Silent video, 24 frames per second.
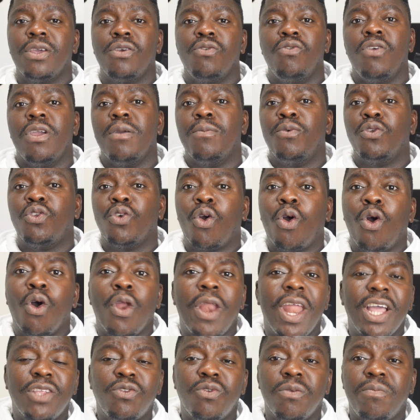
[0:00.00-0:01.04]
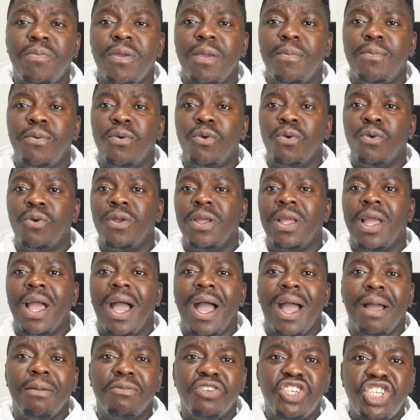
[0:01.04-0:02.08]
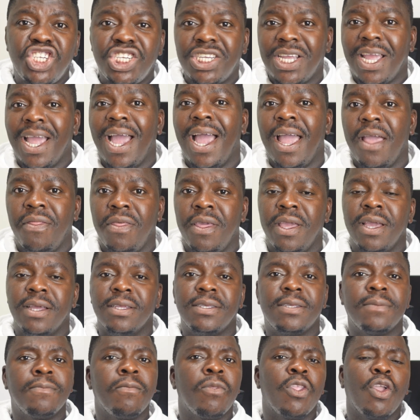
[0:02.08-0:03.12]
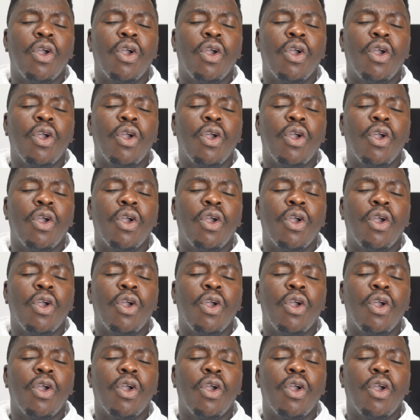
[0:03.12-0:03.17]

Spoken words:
you're able to connect with people and share ideas.